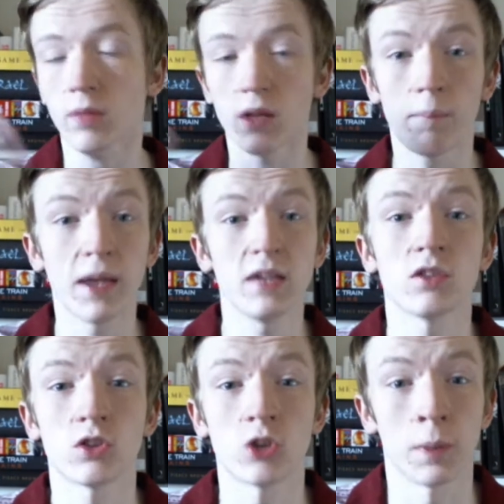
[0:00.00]
I'm based
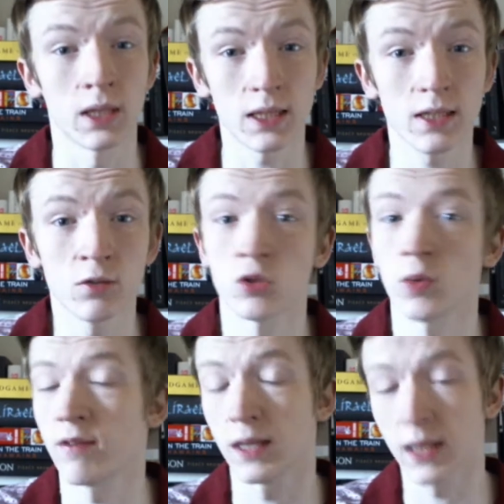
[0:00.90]
at the shop in Leeds, which is
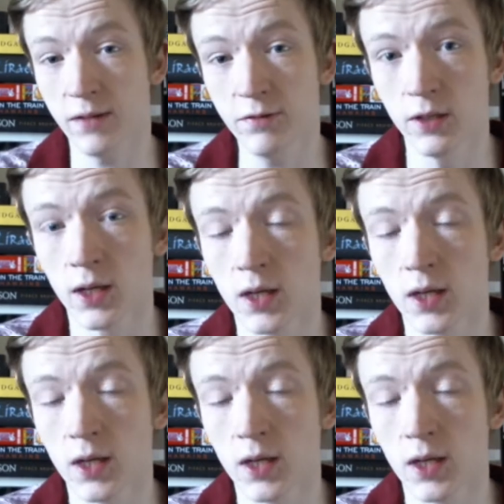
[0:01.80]
where I live,